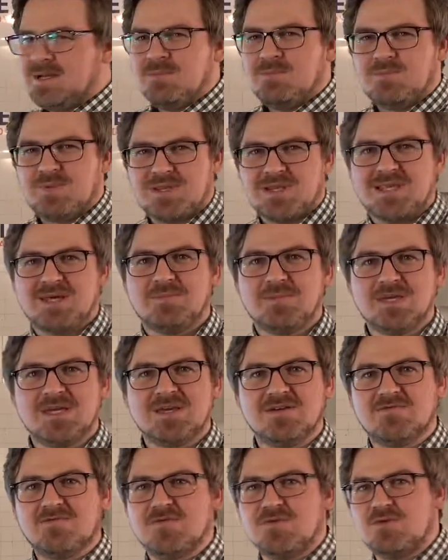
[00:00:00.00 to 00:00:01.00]
But let me
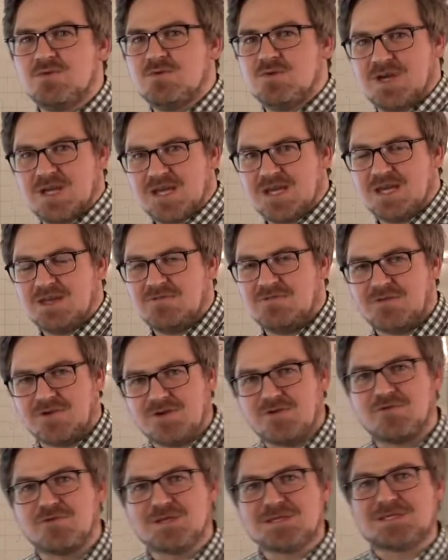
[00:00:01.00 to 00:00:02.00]
give you a
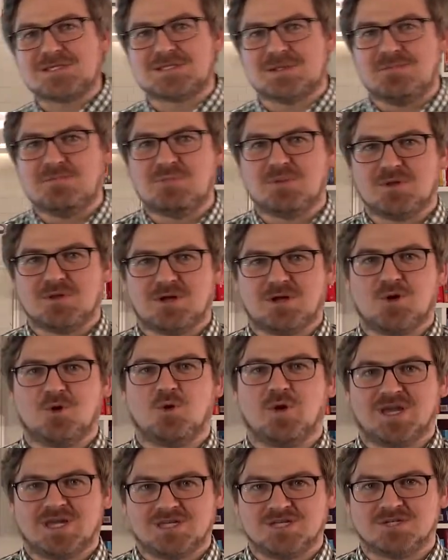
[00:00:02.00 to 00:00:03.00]
very, very simple
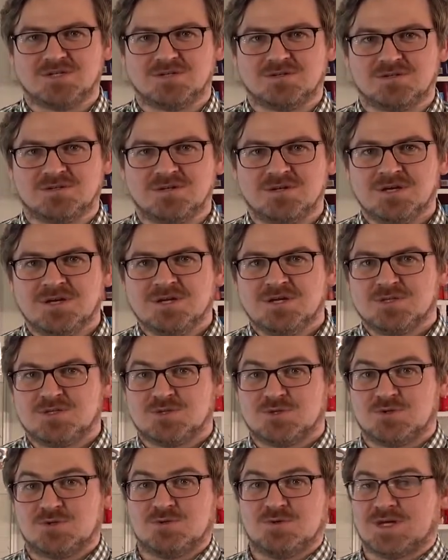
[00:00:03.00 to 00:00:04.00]
equation
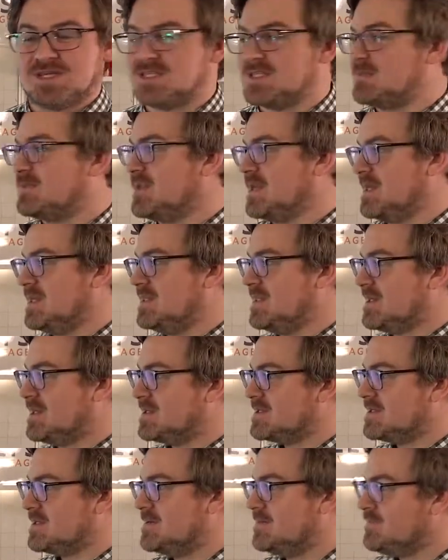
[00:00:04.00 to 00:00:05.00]
to explain
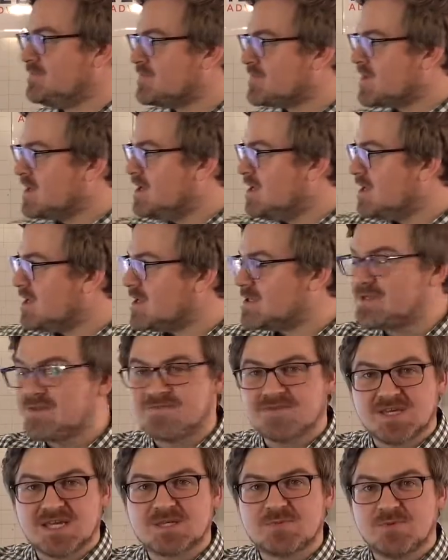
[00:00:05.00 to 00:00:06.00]
this. Lots
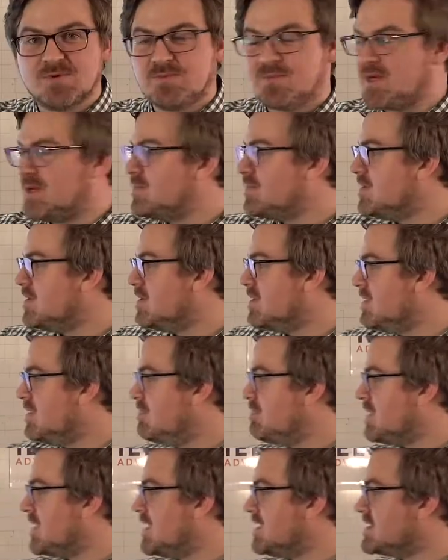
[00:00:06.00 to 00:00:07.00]
of desperate people
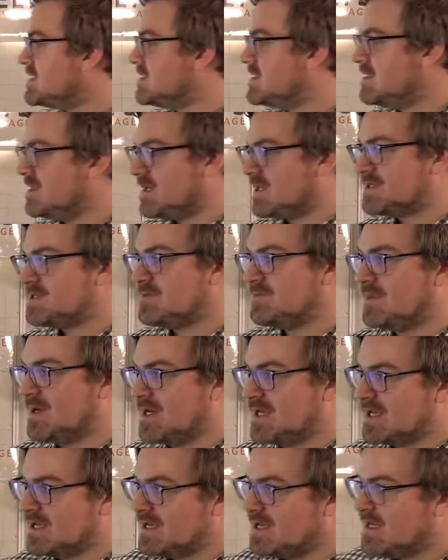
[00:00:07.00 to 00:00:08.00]
plus lots of
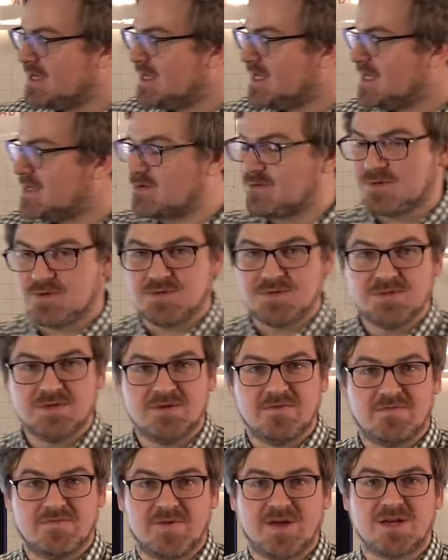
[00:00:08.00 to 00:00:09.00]
money equals
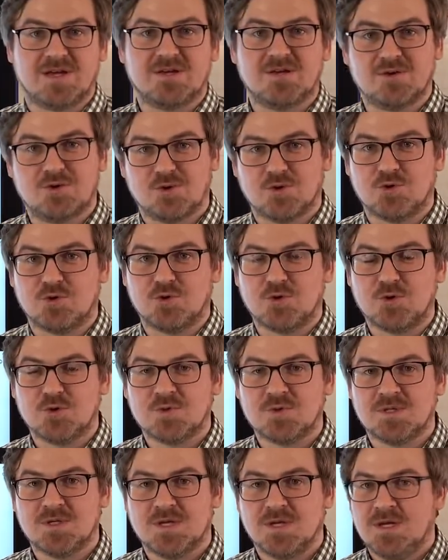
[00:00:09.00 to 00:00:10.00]
fake
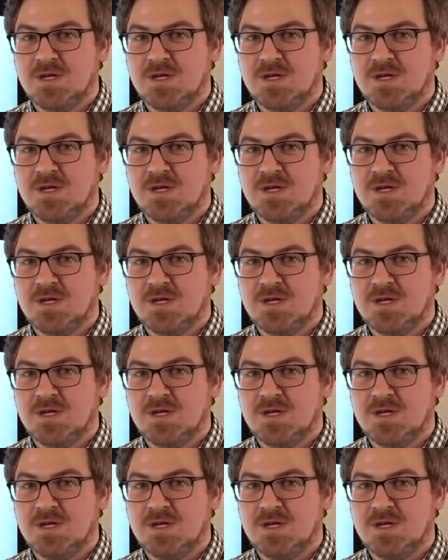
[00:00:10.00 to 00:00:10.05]
gurus.